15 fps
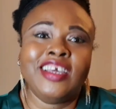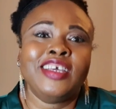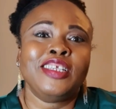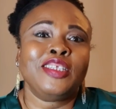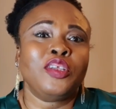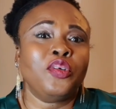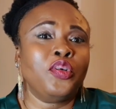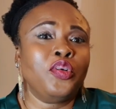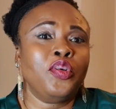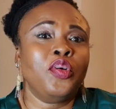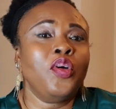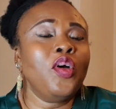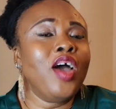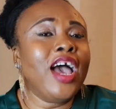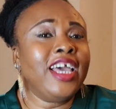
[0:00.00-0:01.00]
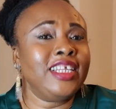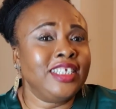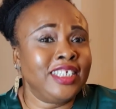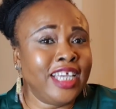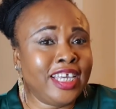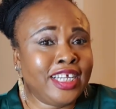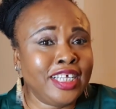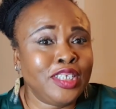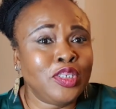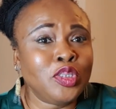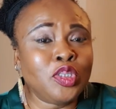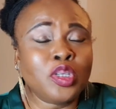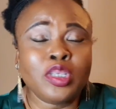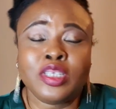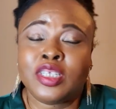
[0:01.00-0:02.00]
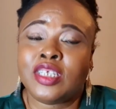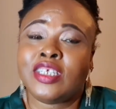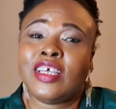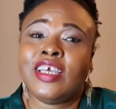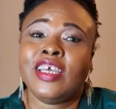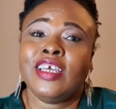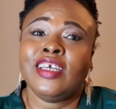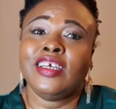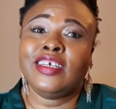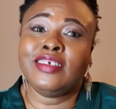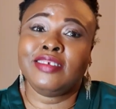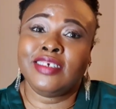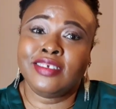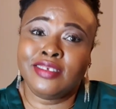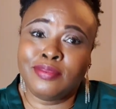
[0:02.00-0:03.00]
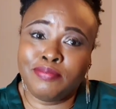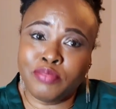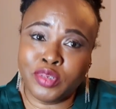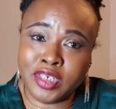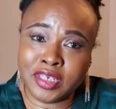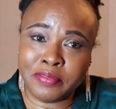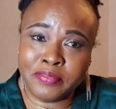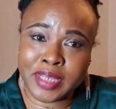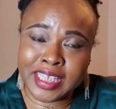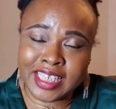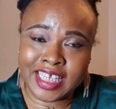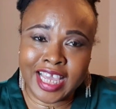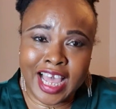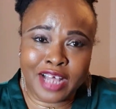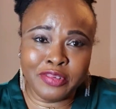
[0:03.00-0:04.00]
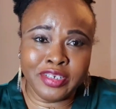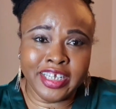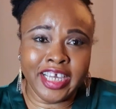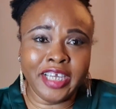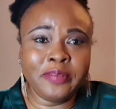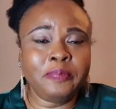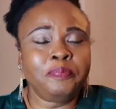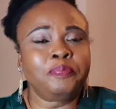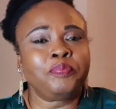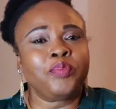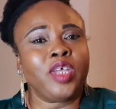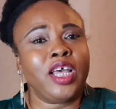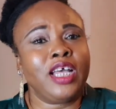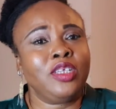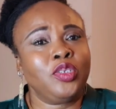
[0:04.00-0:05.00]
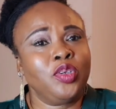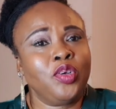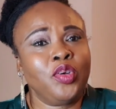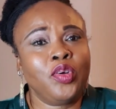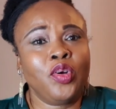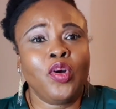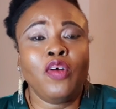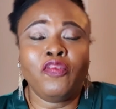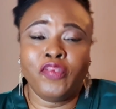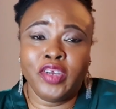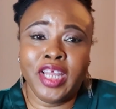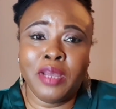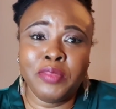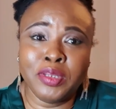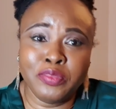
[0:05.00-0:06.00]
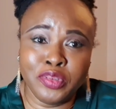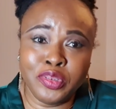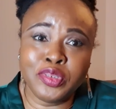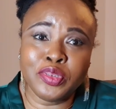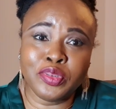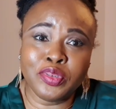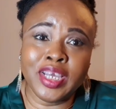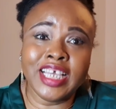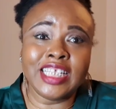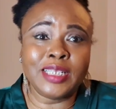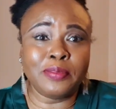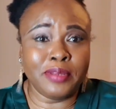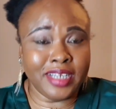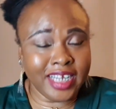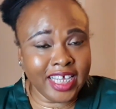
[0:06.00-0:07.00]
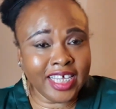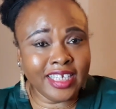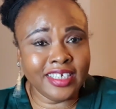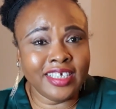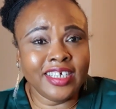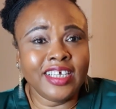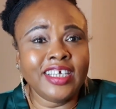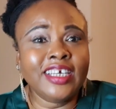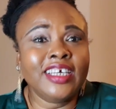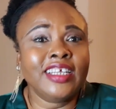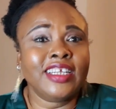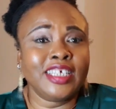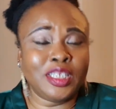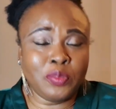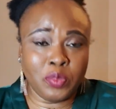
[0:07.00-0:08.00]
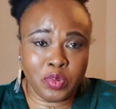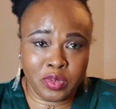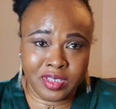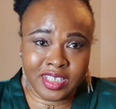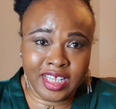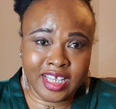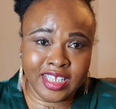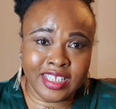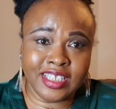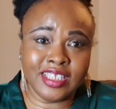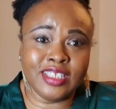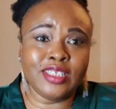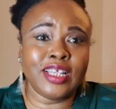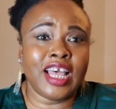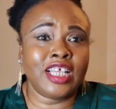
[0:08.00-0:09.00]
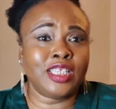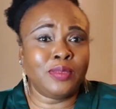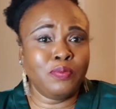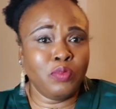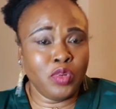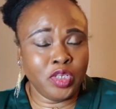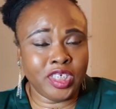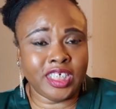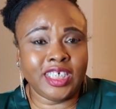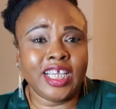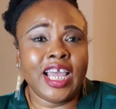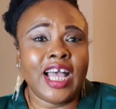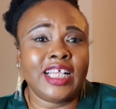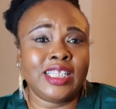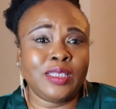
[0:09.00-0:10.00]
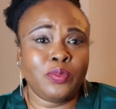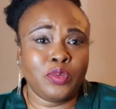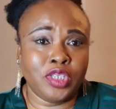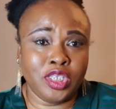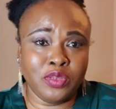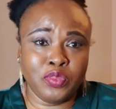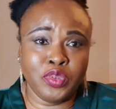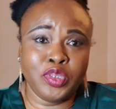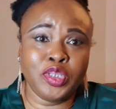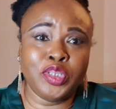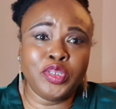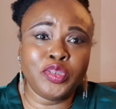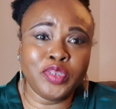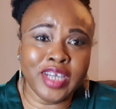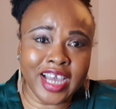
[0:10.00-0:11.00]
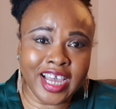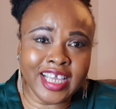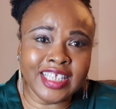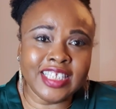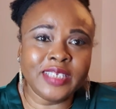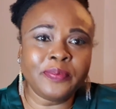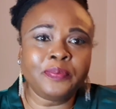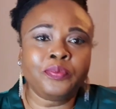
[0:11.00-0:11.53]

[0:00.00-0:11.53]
So I decided to just put the basic out there. So hopefully I'm able to explain this process as much as possible to you guys.